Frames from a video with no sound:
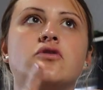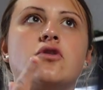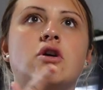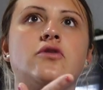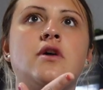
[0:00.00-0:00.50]
So
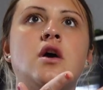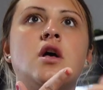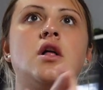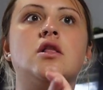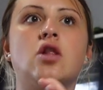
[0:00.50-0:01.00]
there's
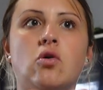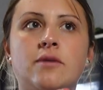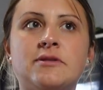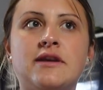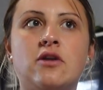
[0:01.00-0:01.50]

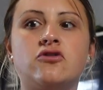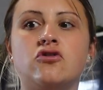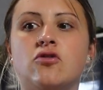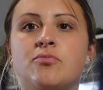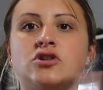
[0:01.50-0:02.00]
loaded potato
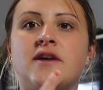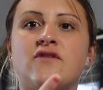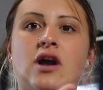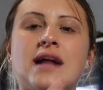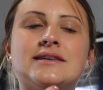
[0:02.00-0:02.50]
soup, which I
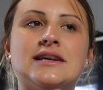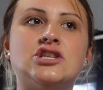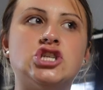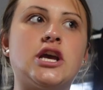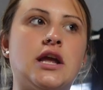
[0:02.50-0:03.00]
forgot to get
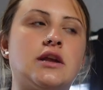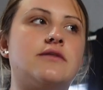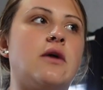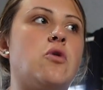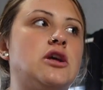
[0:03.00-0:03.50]
chicken
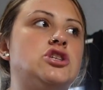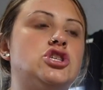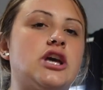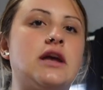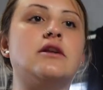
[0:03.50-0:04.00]
because I wanted
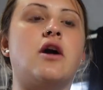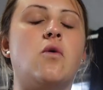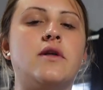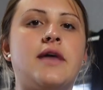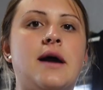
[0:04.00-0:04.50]
chicken to
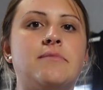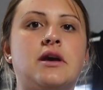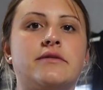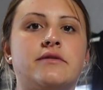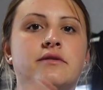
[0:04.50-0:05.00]
go in that
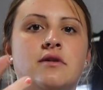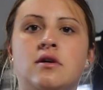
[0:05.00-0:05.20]
because